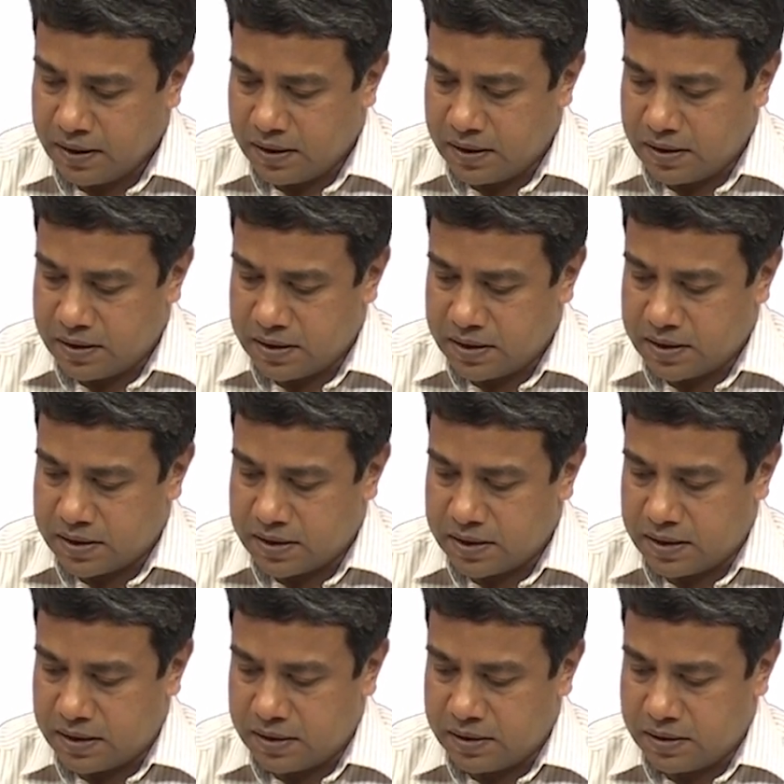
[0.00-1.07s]
and
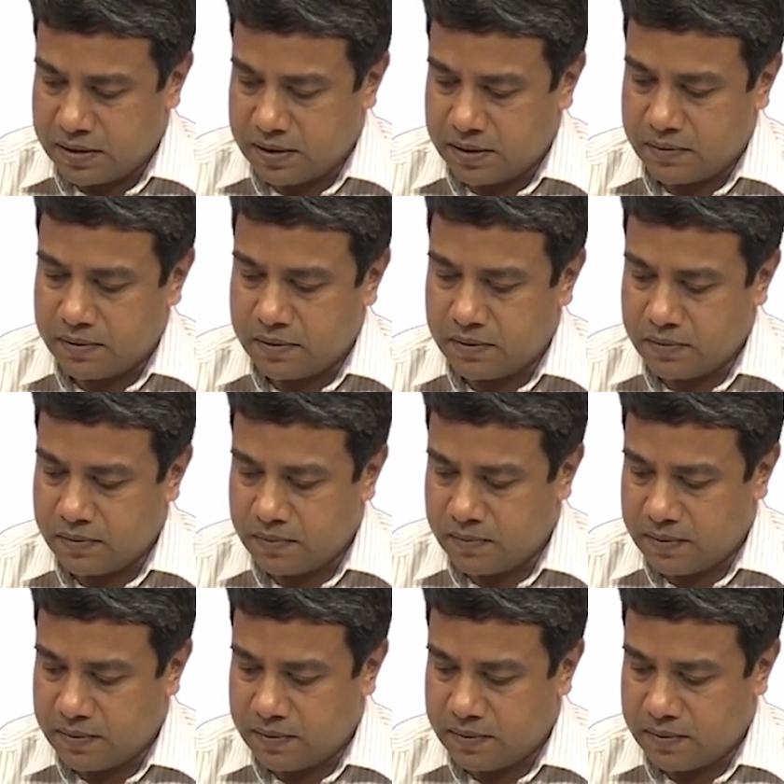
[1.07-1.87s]
Jz is equal to